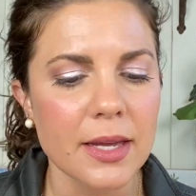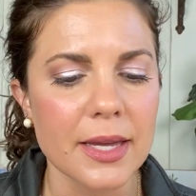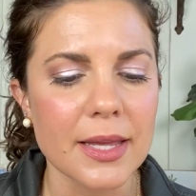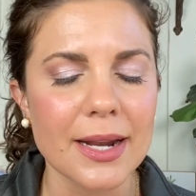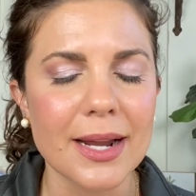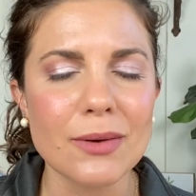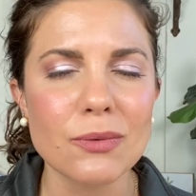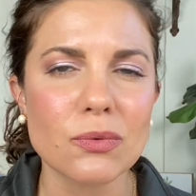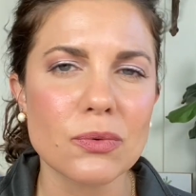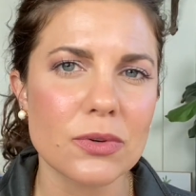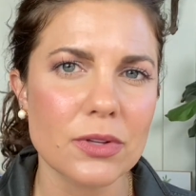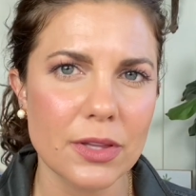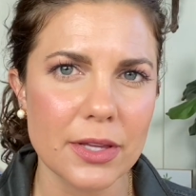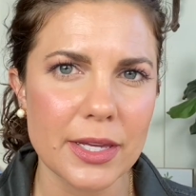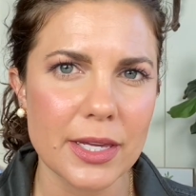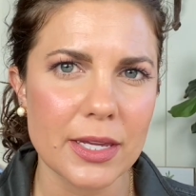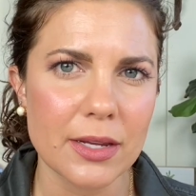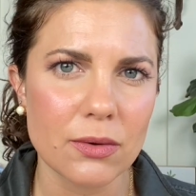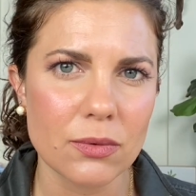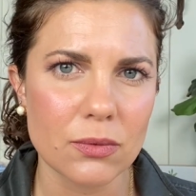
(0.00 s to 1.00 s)
And I
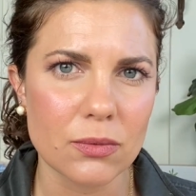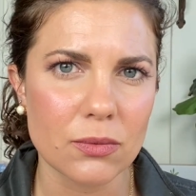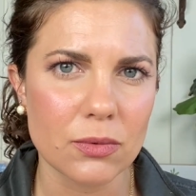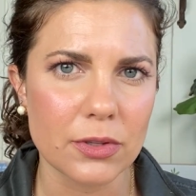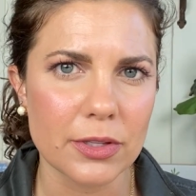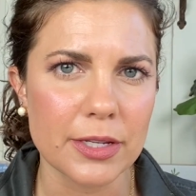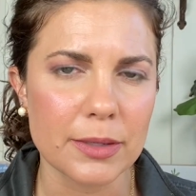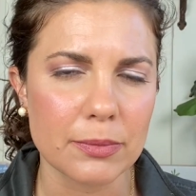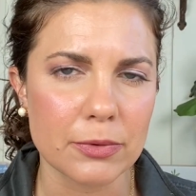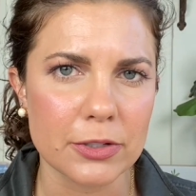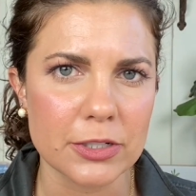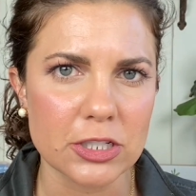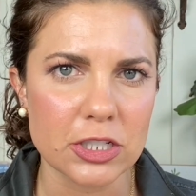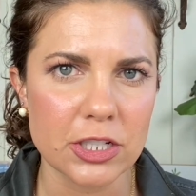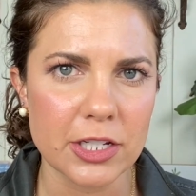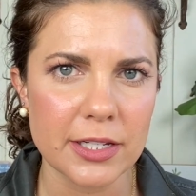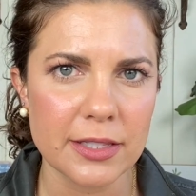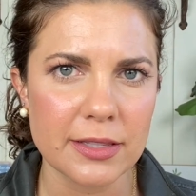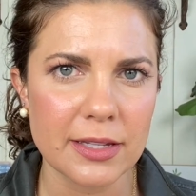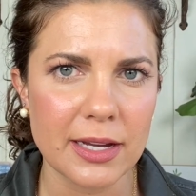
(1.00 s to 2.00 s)
really, really
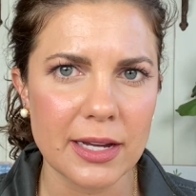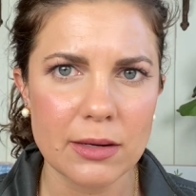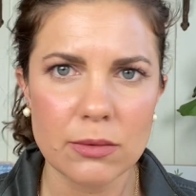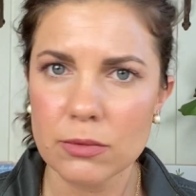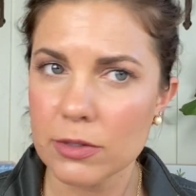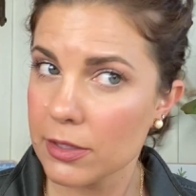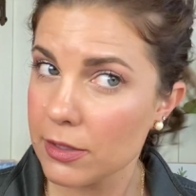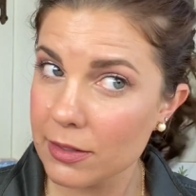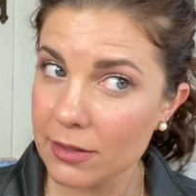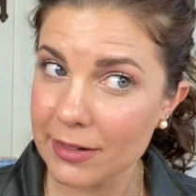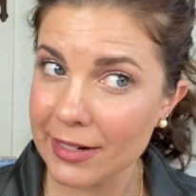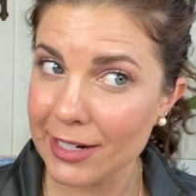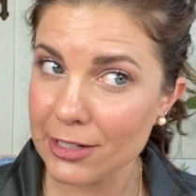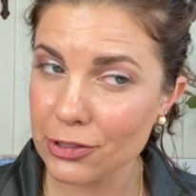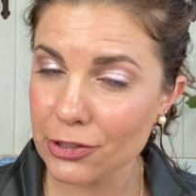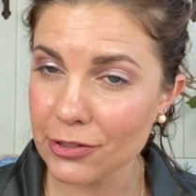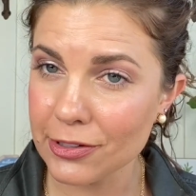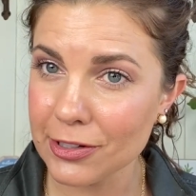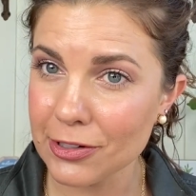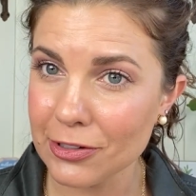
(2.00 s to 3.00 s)
appreciate that. With
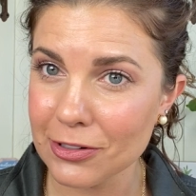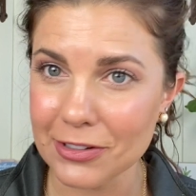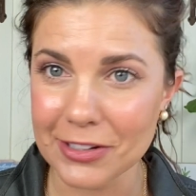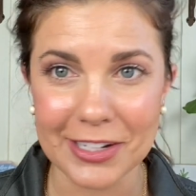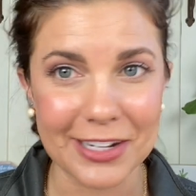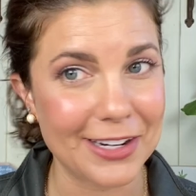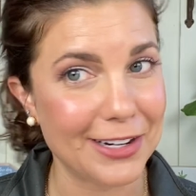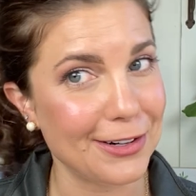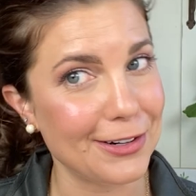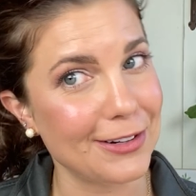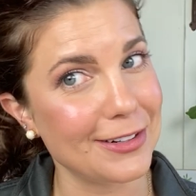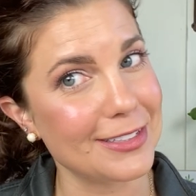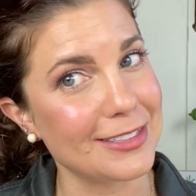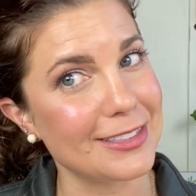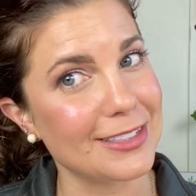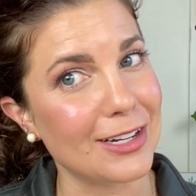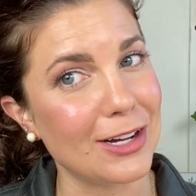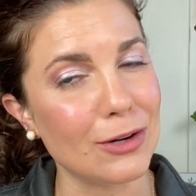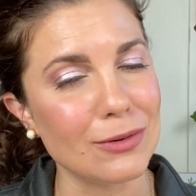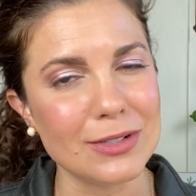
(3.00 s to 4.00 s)
naturally curly hair,
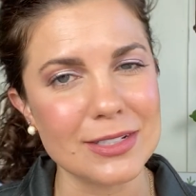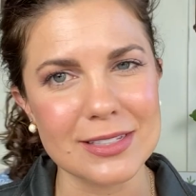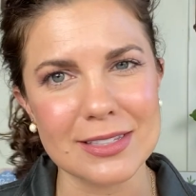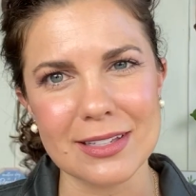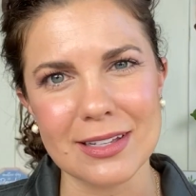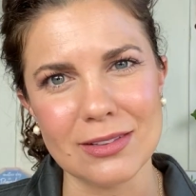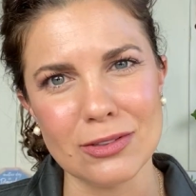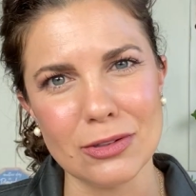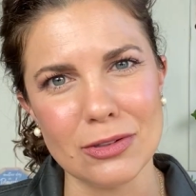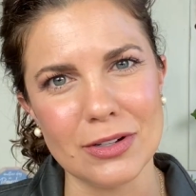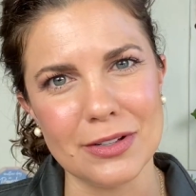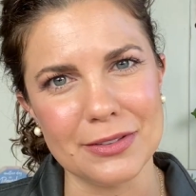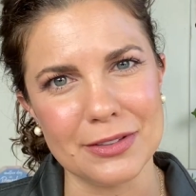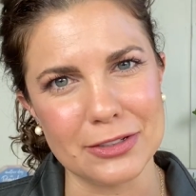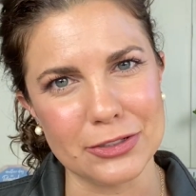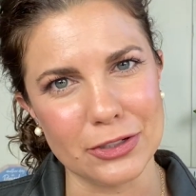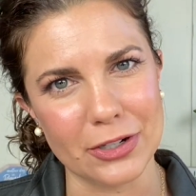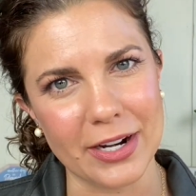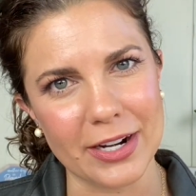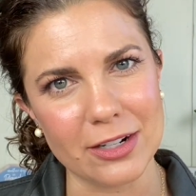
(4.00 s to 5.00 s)
it's always a little on the
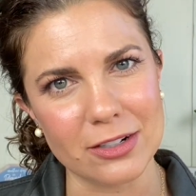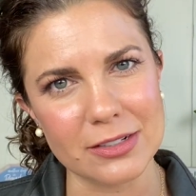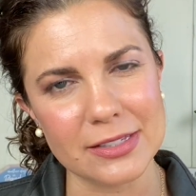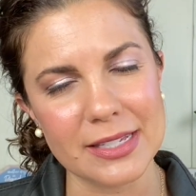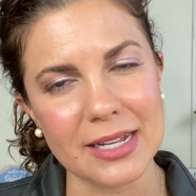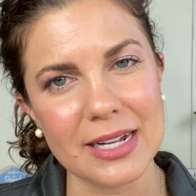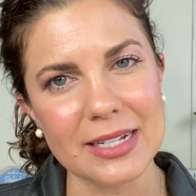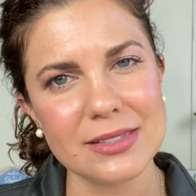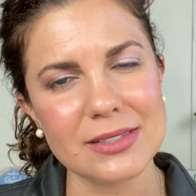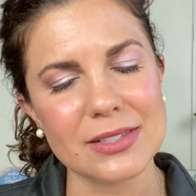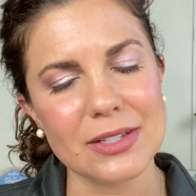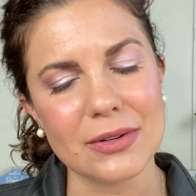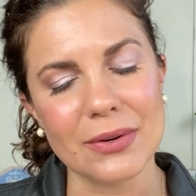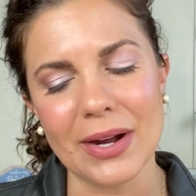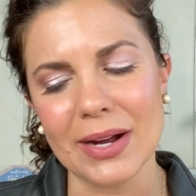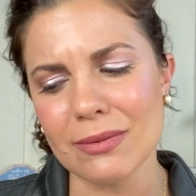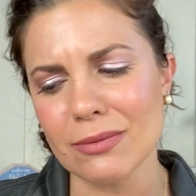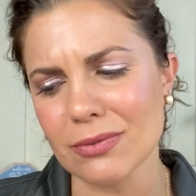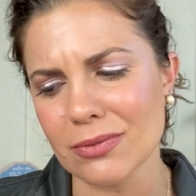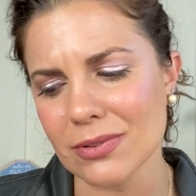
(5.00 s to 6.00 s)
drier side. So
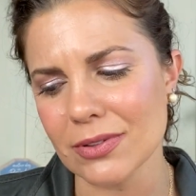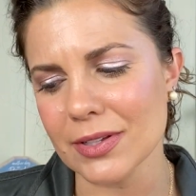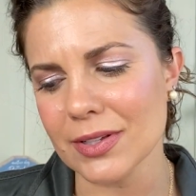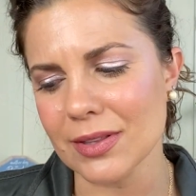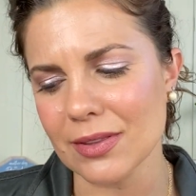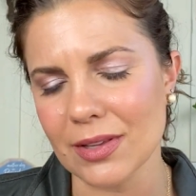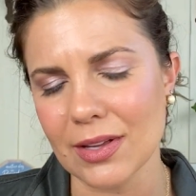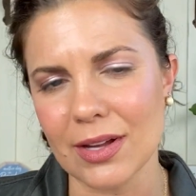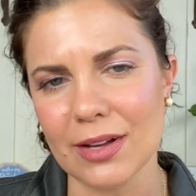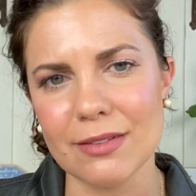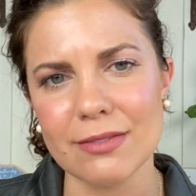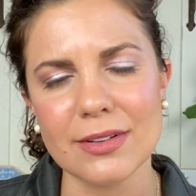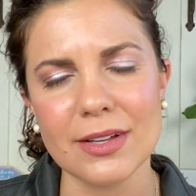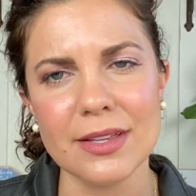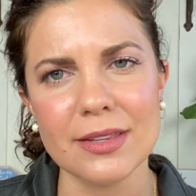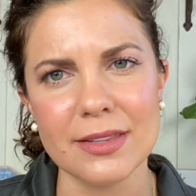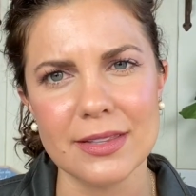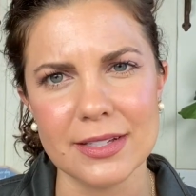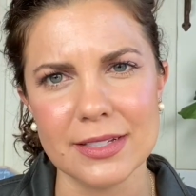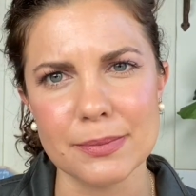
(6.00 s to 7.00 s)
I really love
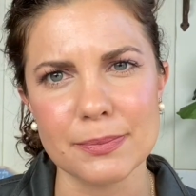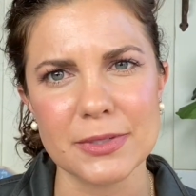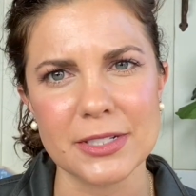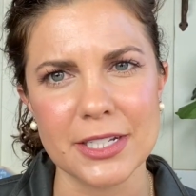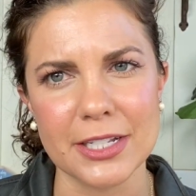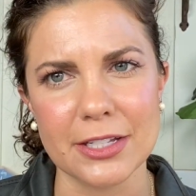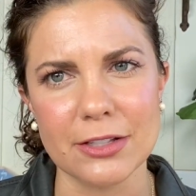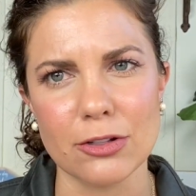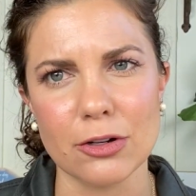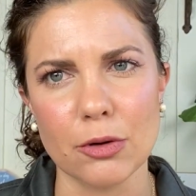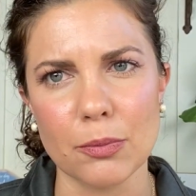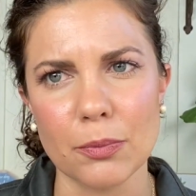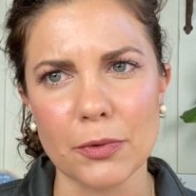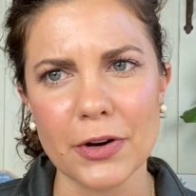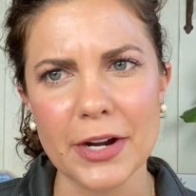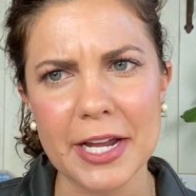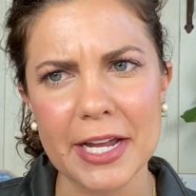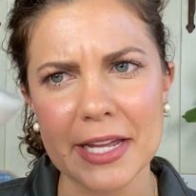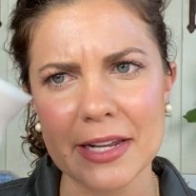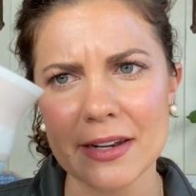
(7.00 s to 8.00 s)
this particular
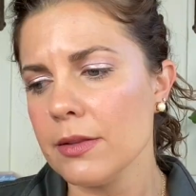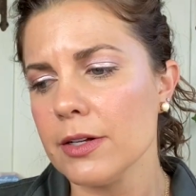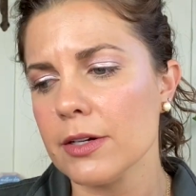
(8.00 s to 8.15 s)
brand.